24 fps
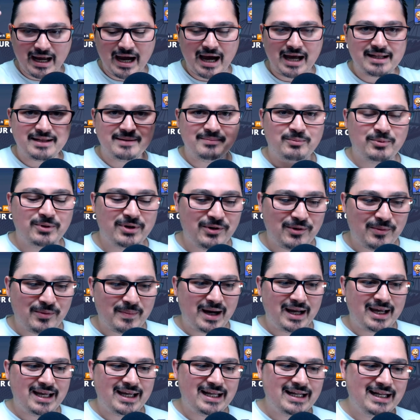hat and put it on
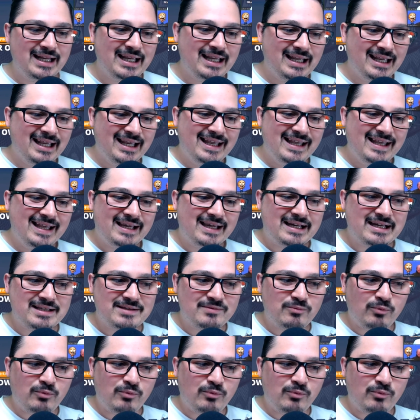my yeah. head because